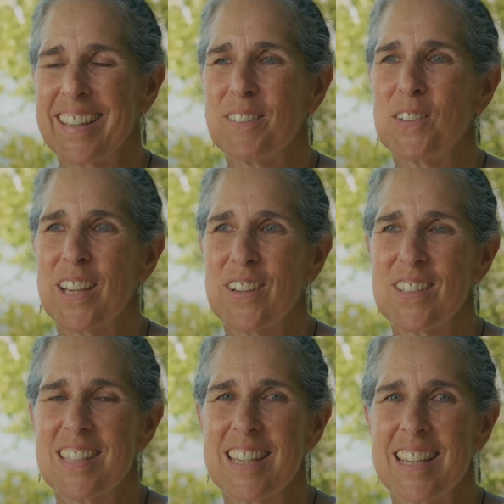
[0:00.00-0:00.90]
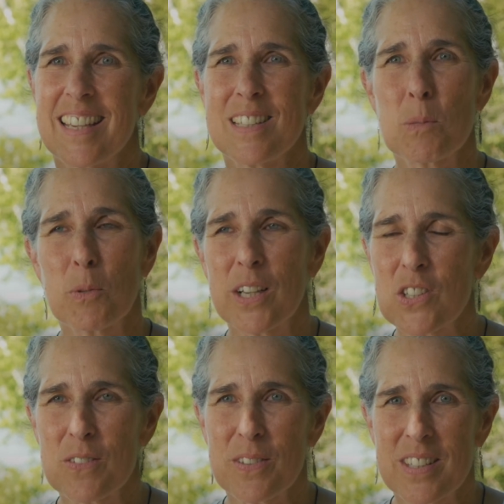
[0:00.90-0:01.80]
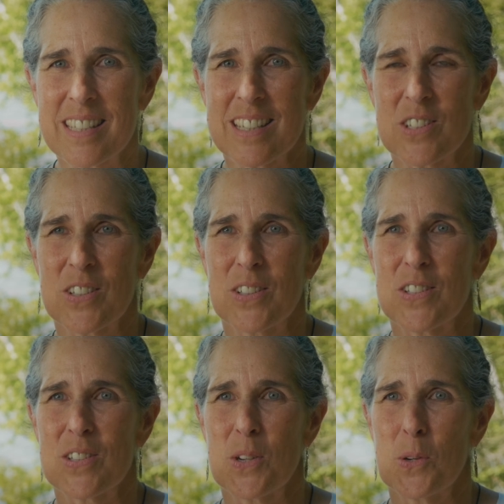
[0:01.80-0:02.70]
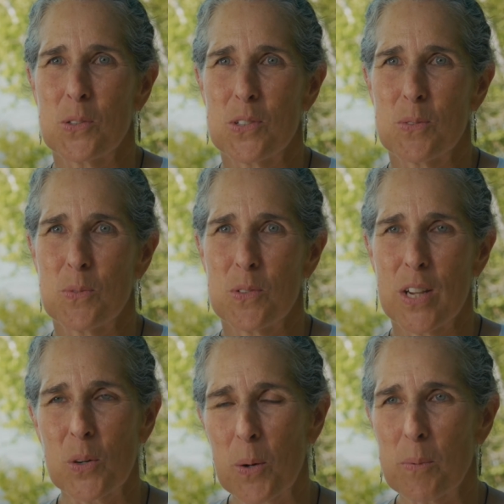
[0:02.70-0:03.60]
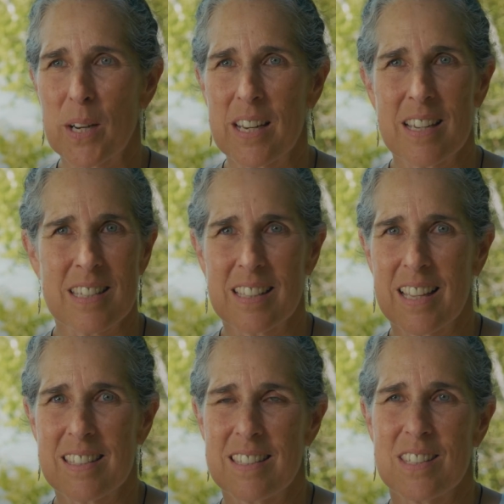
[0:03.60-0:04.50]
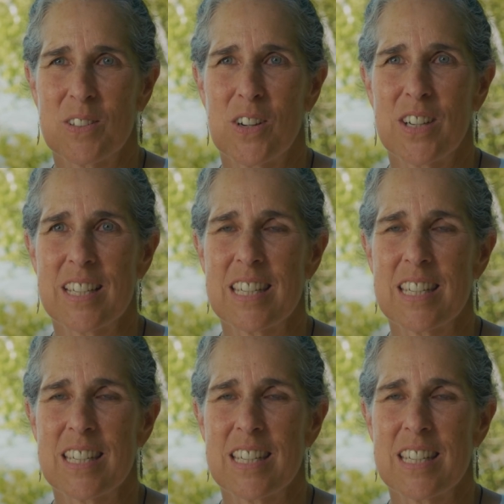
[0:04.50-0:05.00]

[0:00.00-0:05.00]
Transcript: it will guarantee inspiration for the teachers who incorporated into lessons they're already